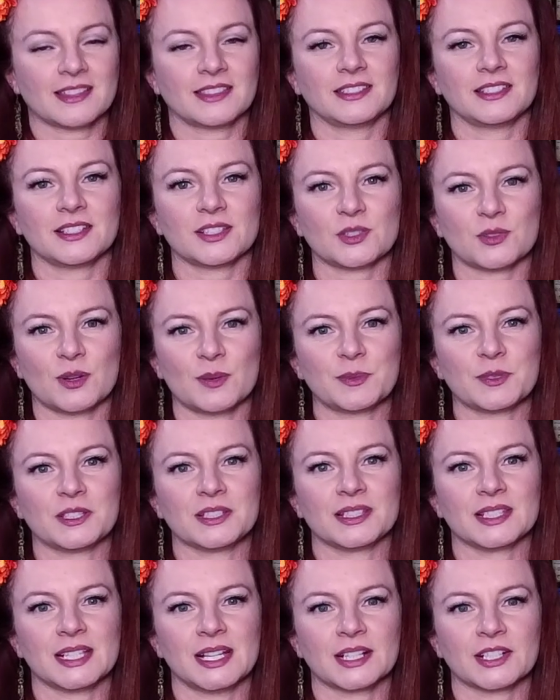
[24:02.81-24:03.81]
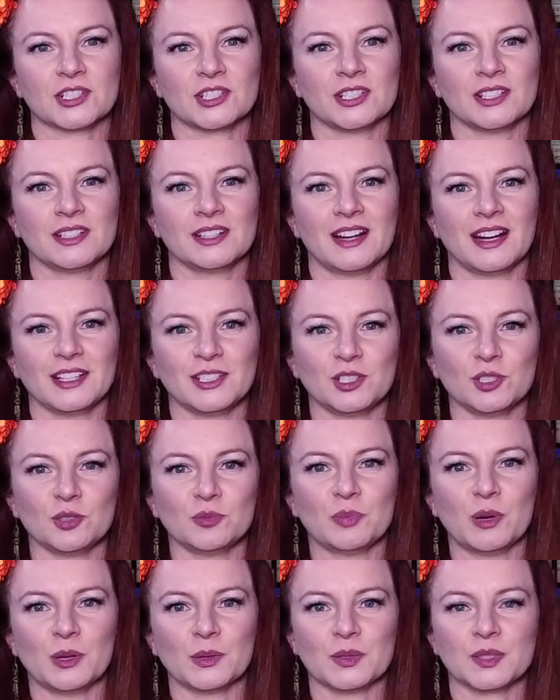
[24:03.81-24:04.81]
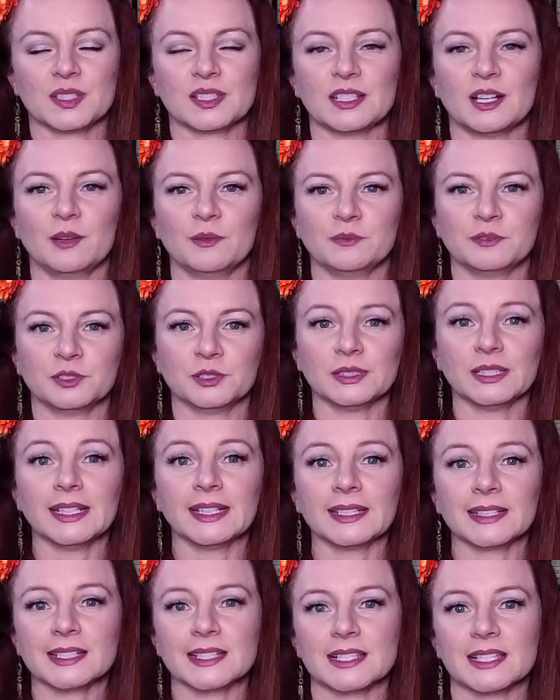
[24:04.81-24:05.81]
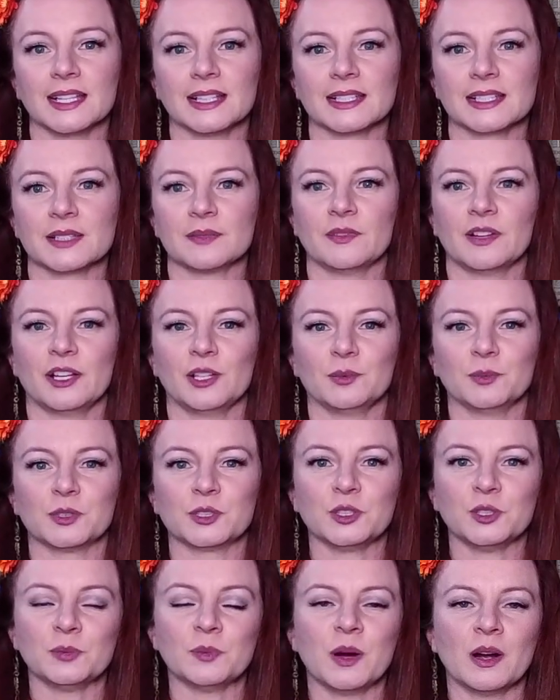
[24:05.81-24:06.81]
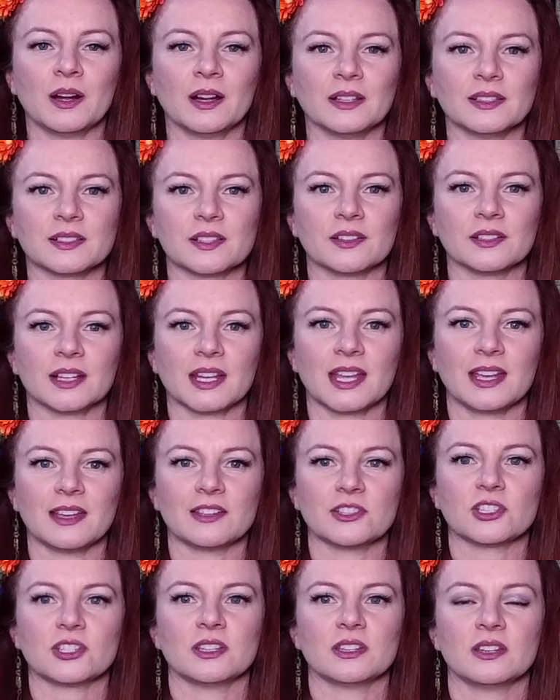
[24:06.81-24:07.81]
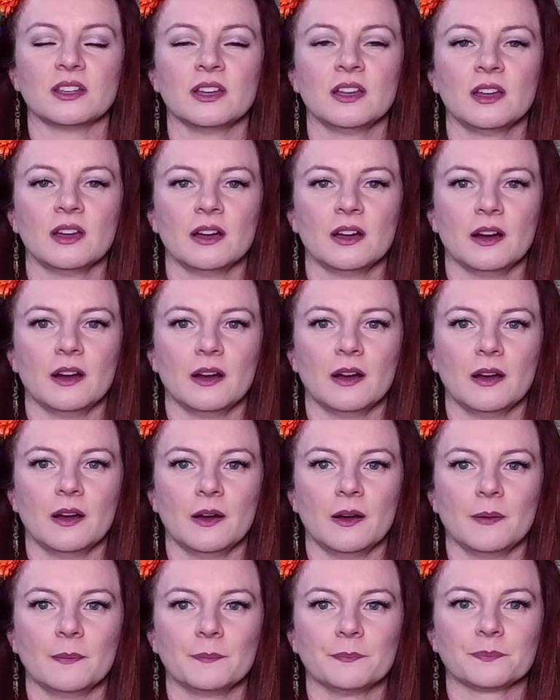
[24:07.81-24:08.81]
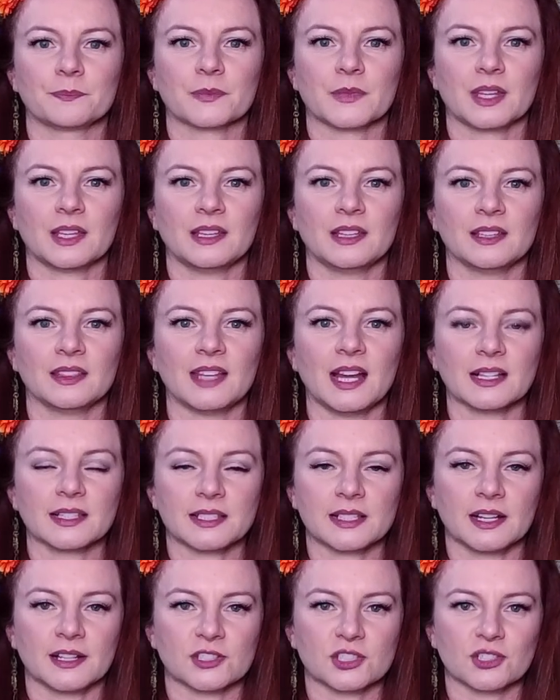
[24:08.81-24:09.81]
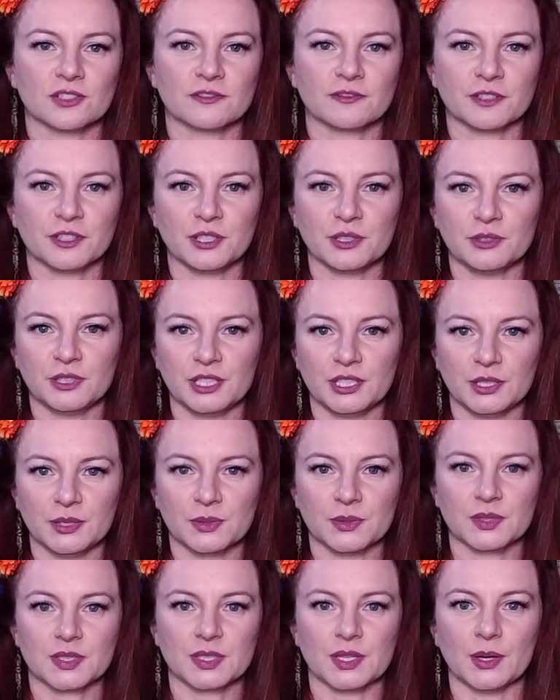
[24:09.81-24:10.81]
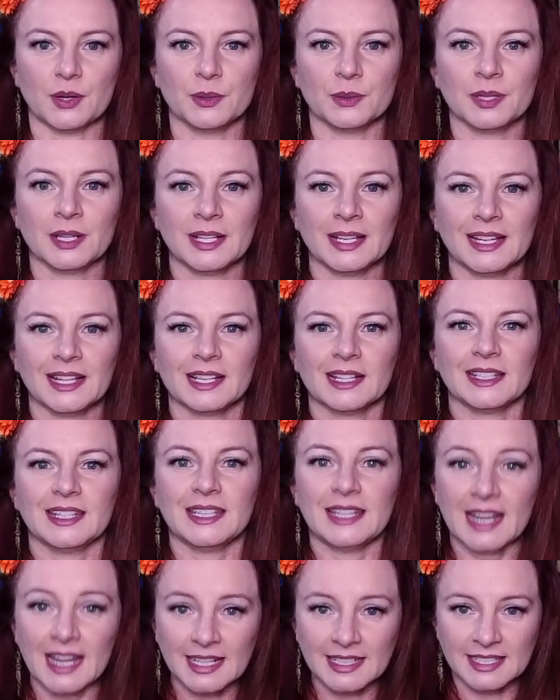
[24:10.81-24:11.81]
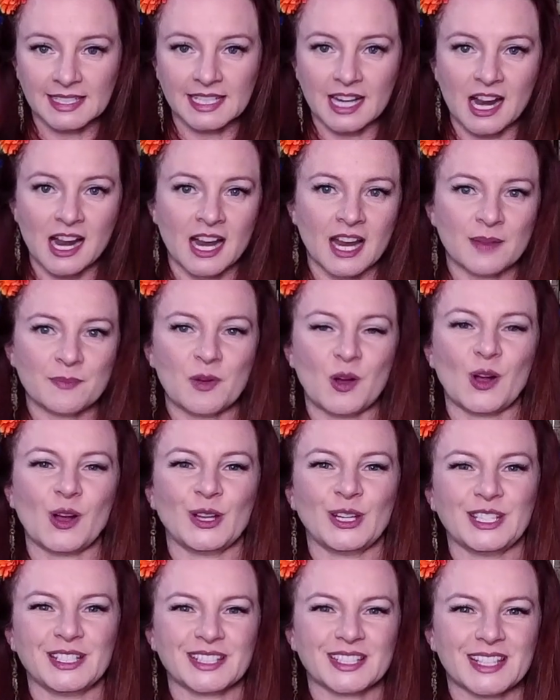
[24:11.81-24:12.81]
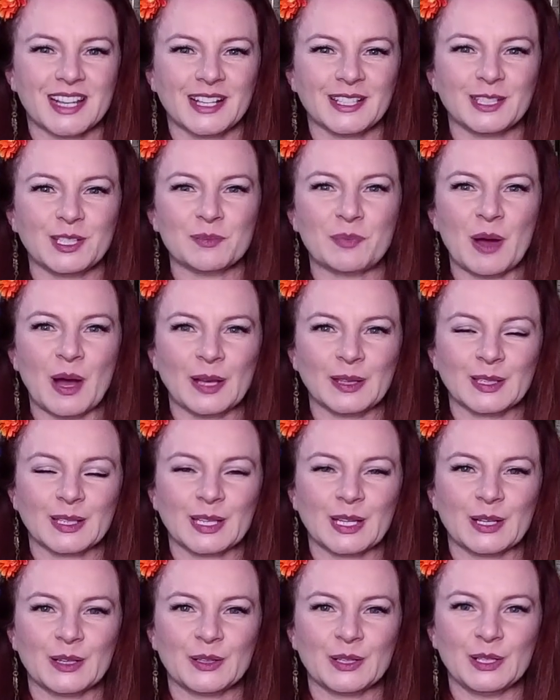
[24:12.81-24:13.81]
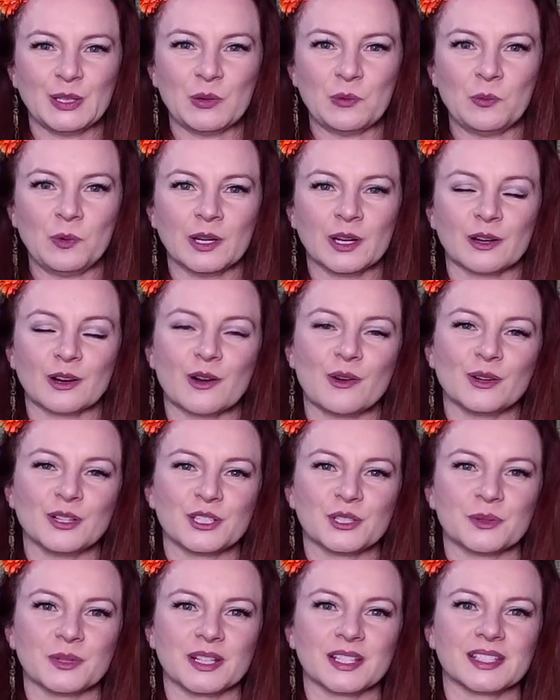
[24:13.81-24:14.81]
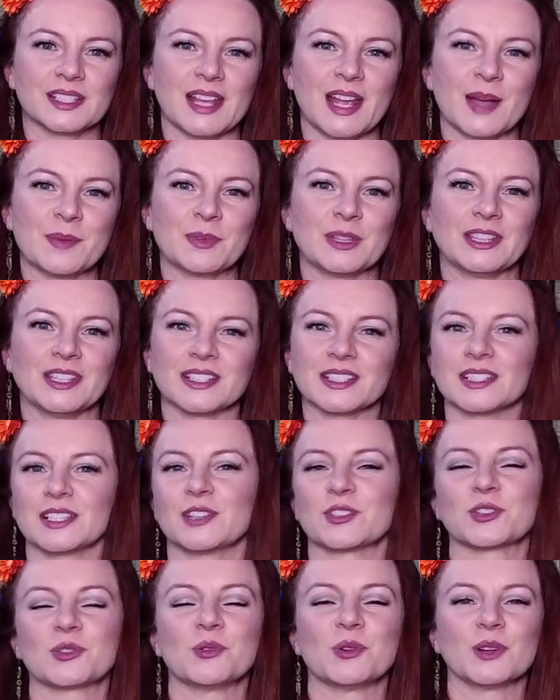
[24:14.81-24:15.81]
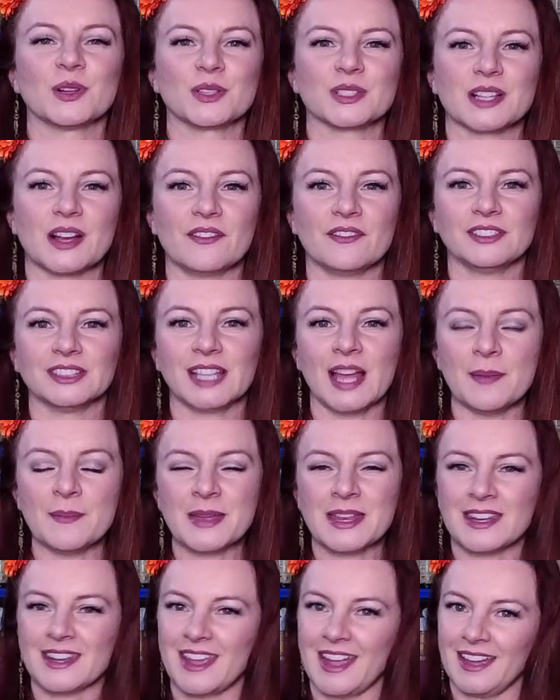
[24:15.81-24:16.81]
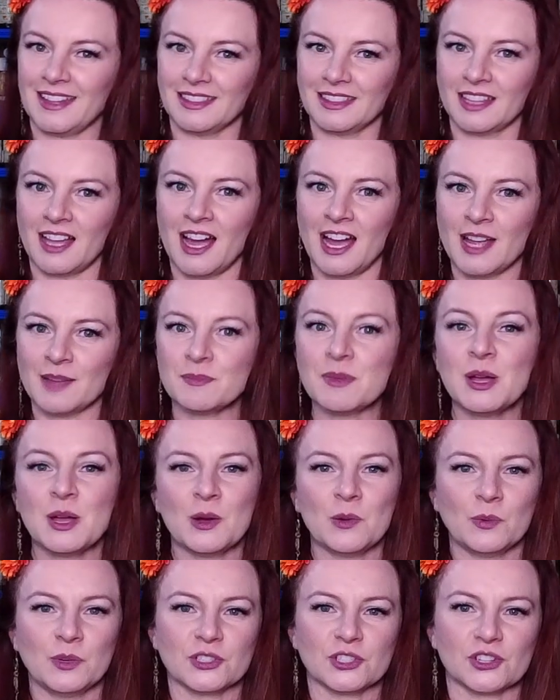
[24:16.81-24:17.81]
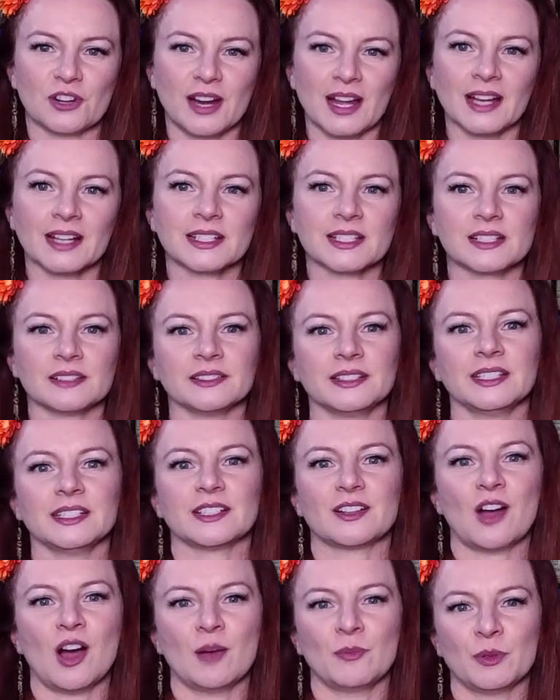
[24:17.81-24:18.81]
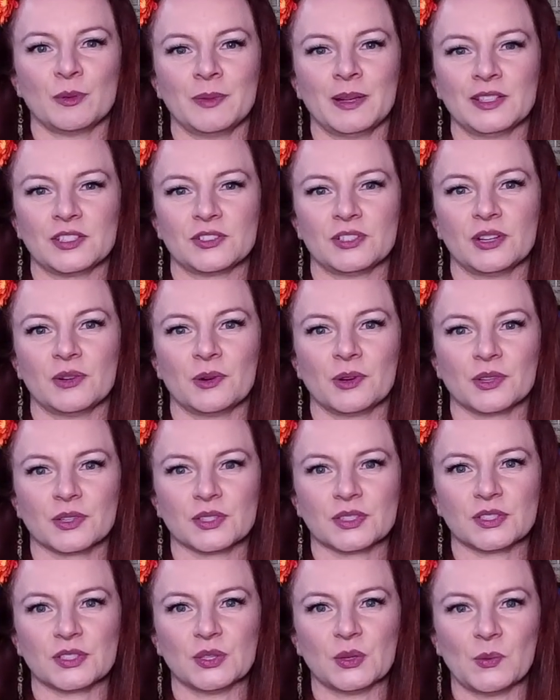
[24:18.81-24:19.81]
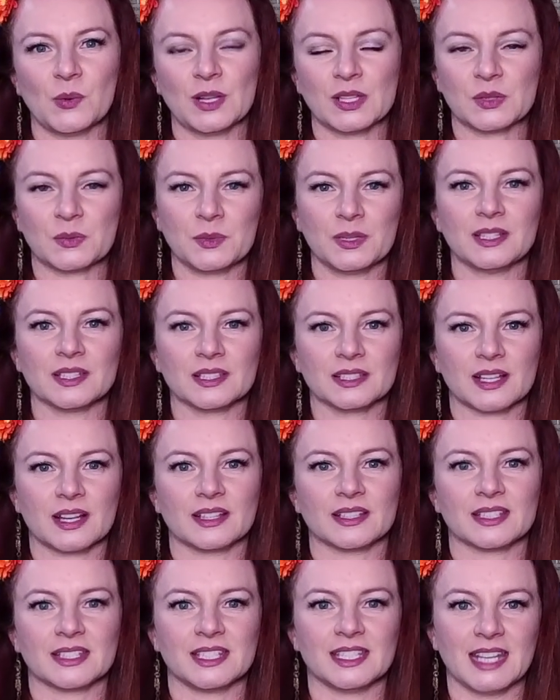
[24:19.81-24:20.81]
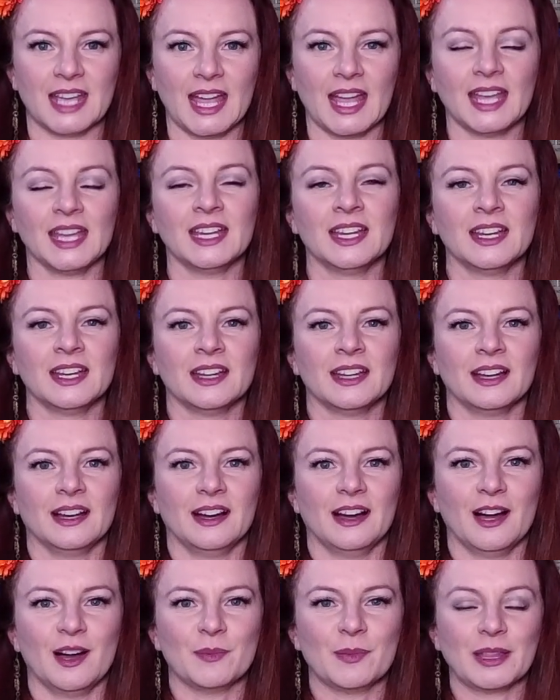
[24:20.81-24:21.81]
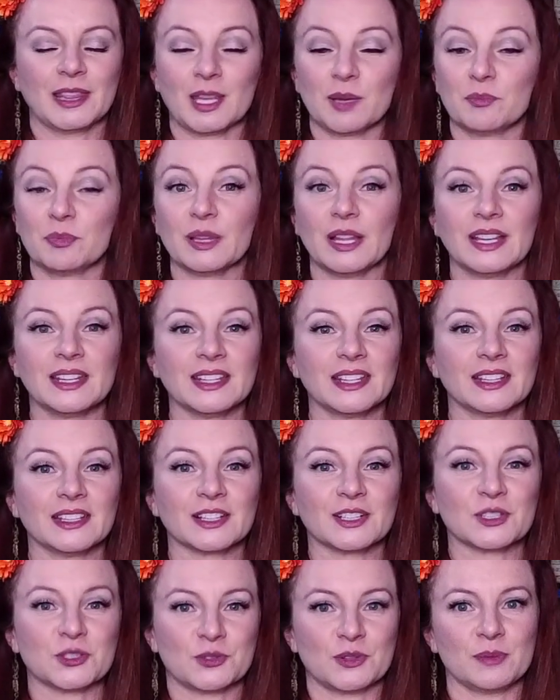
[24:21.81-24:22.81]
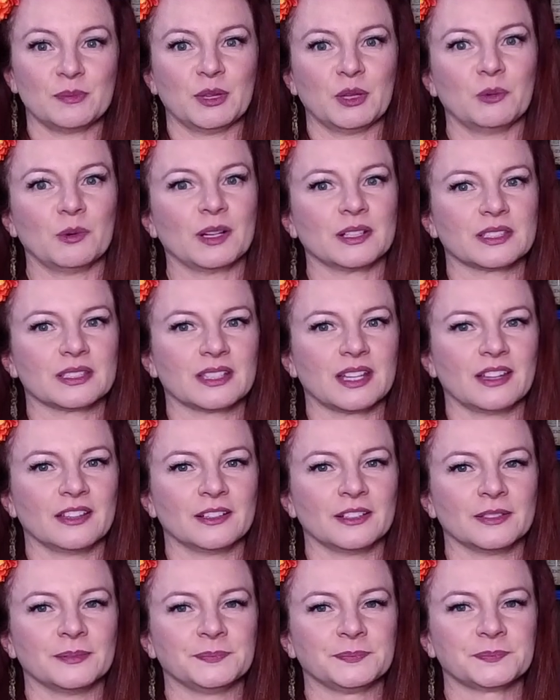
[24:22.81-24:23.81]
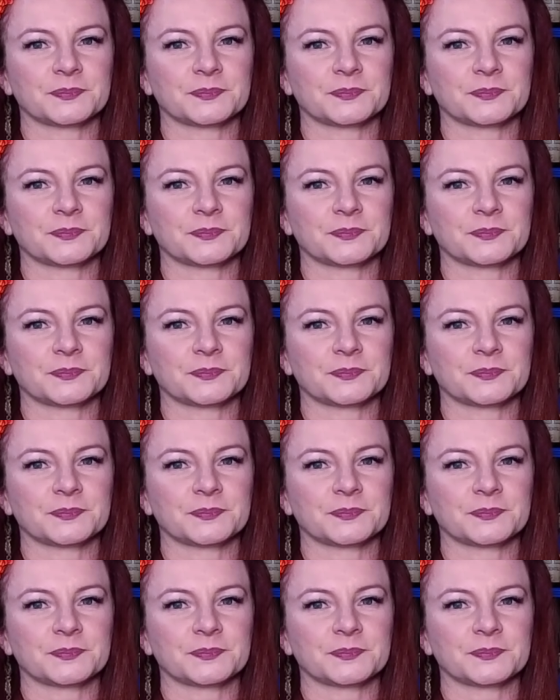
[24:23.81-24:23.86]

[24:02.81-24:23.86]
the description section. I do post helpful links and some valuable coupons on occasion in that section for you to use. So next time on Inside the Apothecary, we are going to examine the essential oils of lemon and lime, which are excellent complementary oils to the ones we discussed today, and they blend extremely well together.